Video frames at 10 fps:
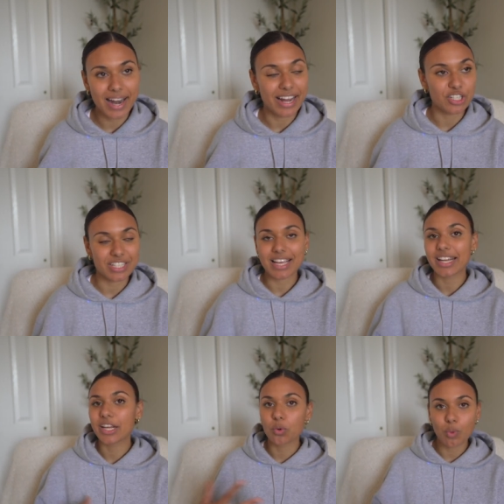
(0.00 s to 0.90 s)
I just said
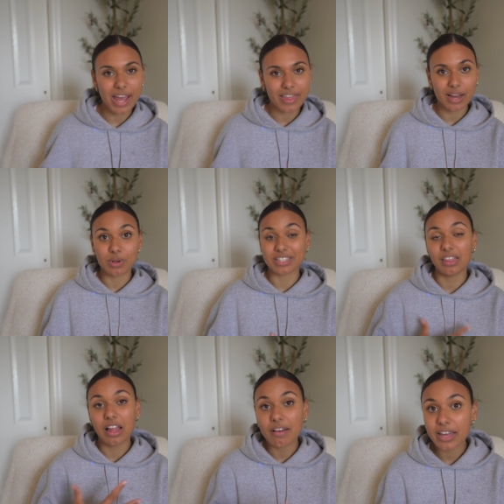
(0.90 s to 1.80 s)
it in a way that was
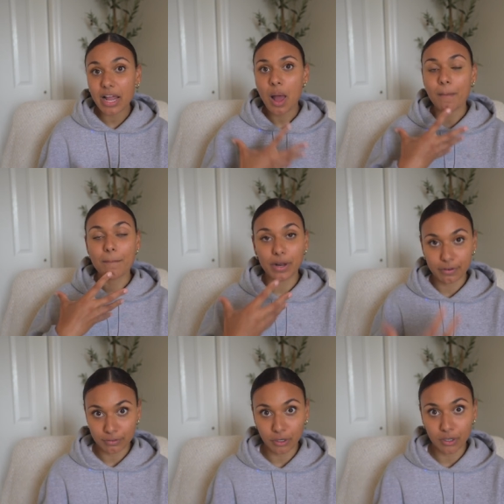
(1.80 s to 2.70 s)
loving but
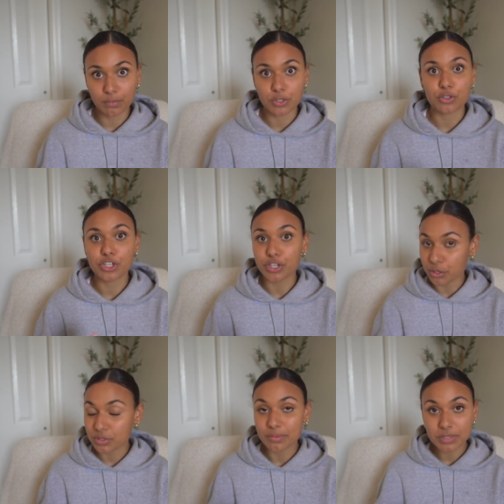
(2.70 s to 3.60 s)
firm, so she
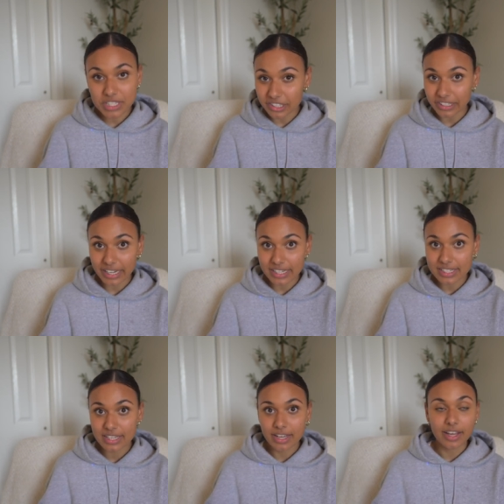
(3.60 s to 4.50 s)
knows I'm serious.